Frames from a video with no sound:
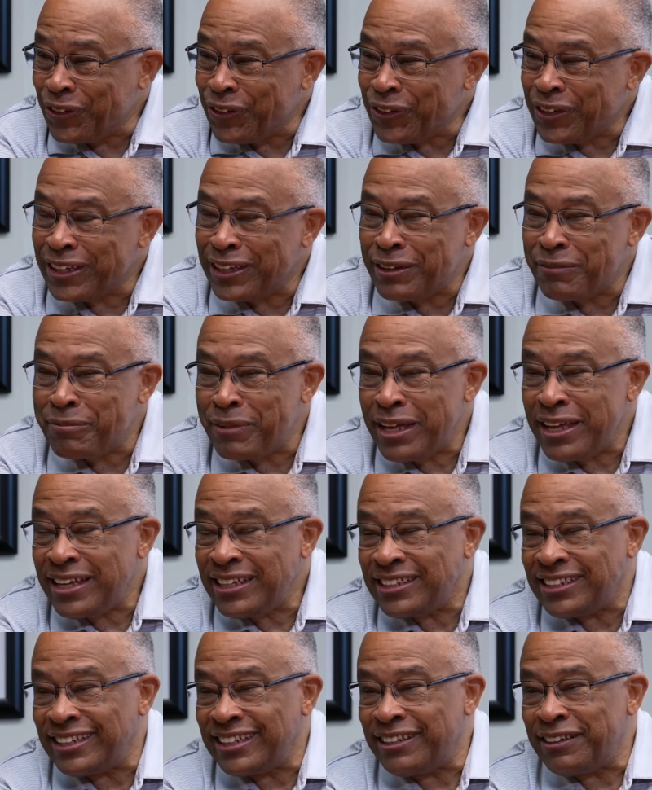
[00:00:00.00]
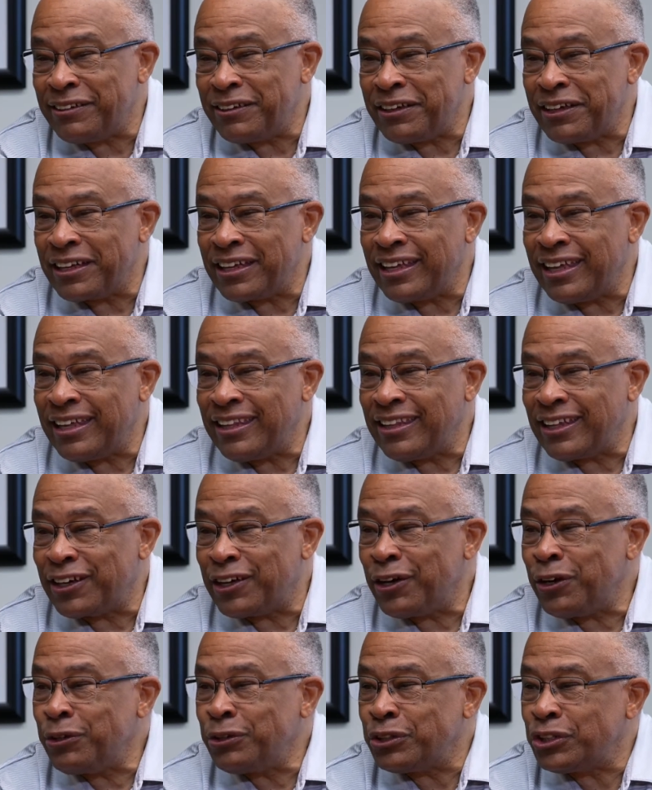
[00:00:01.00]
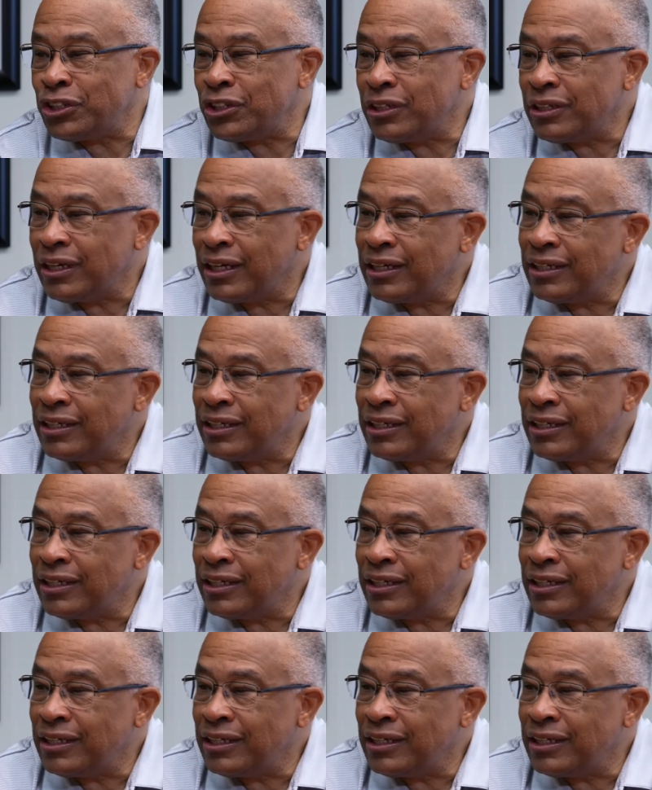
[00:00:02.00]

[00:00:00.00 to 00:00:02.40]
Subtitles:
you can imagine, and the coach,